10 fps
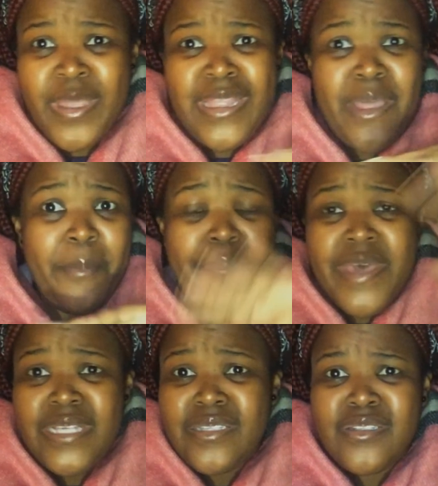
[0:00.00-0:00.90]
in the
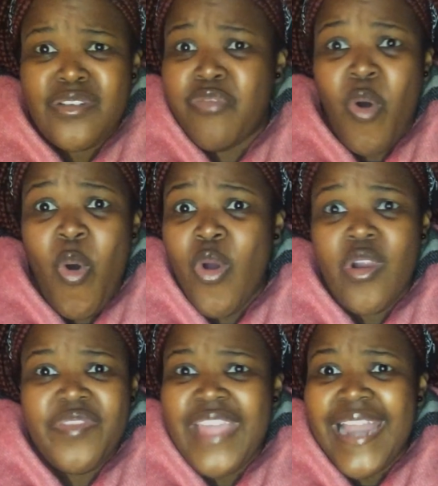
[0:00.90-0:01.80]
midst of all
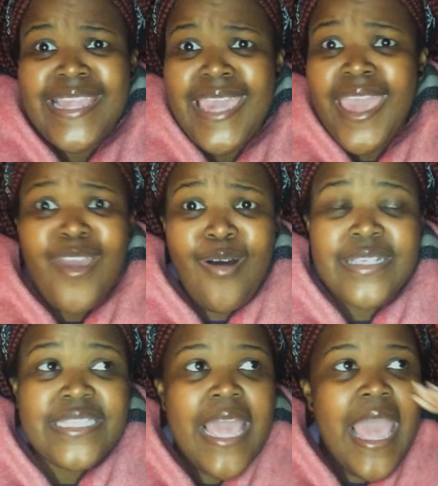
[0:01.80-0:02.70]
of that chaos.